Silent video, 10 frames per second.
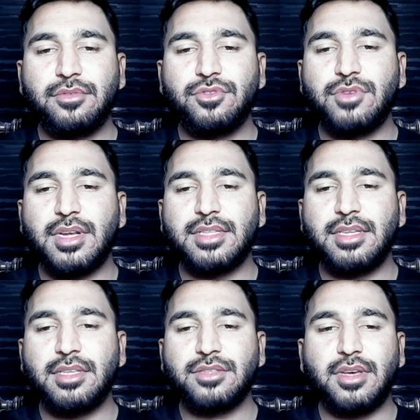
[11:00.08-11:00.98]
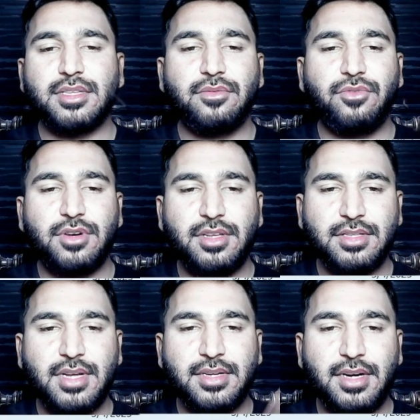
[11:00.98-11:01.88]
you can see this question number 14 is
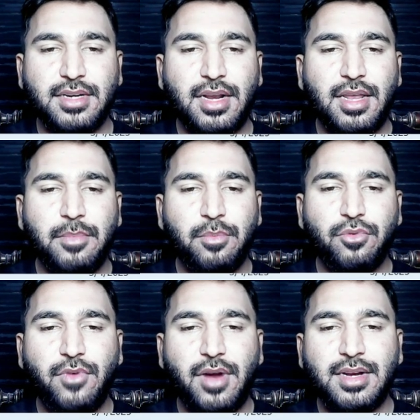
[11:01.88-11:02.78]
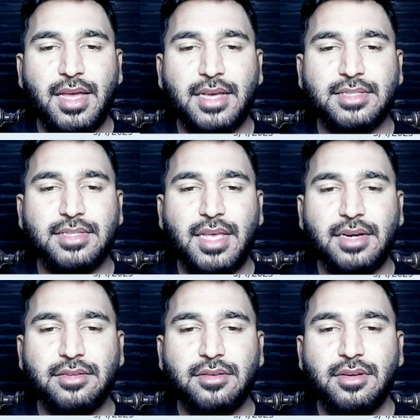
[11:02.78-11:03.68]
that data label provide
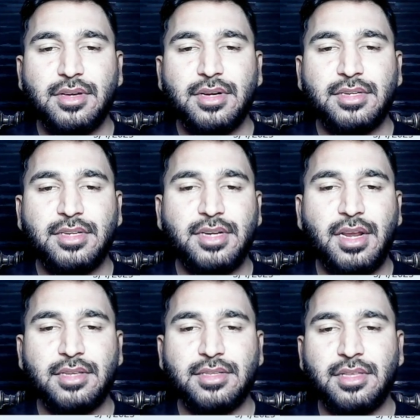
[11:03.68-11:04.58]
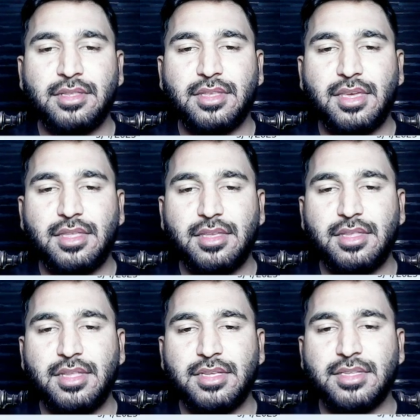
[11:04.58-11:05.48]
exact details. In
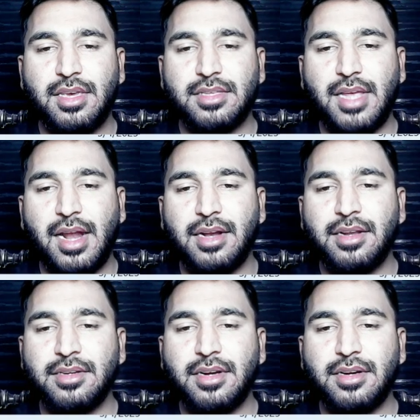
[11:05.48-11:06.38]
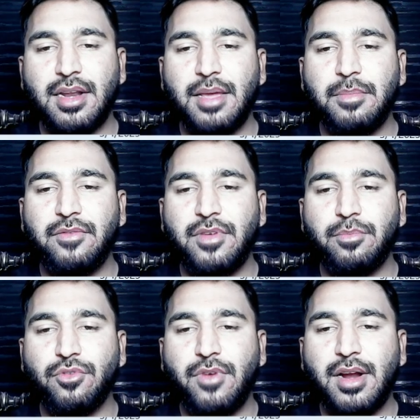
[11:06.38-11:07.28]
this case, adding data label will
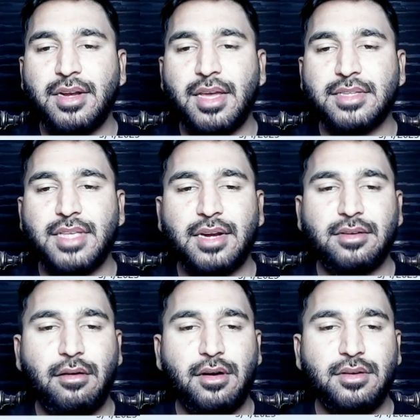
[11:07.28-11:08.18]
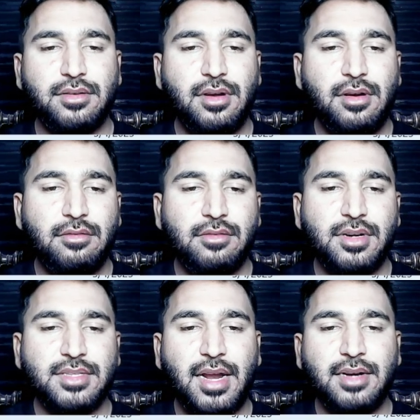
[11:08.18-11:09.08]
provide exact hard
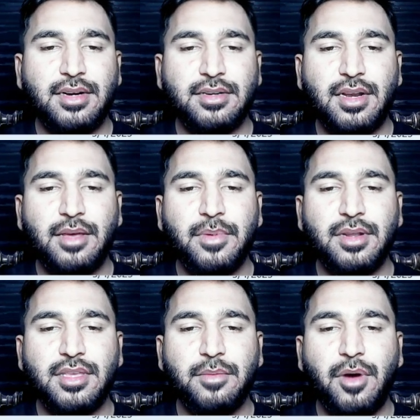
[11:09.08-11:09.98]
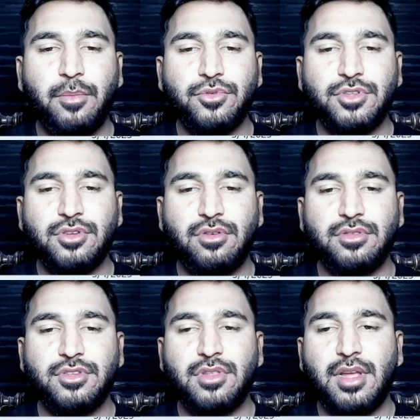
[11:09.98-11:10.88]
rates. Add data label in the above position
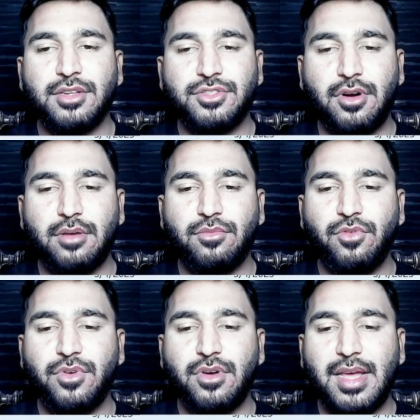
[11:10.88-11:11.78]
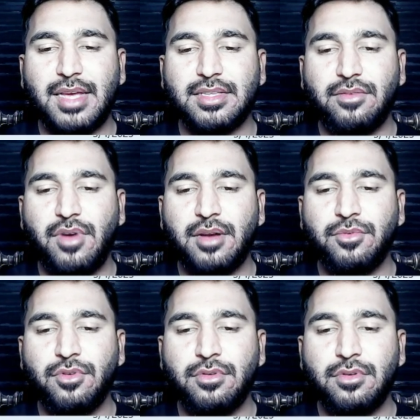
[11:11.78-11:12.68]
on the line chart. Moving on Excel
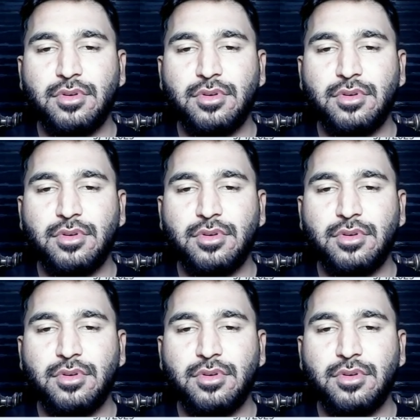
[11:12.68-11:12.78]
workbook,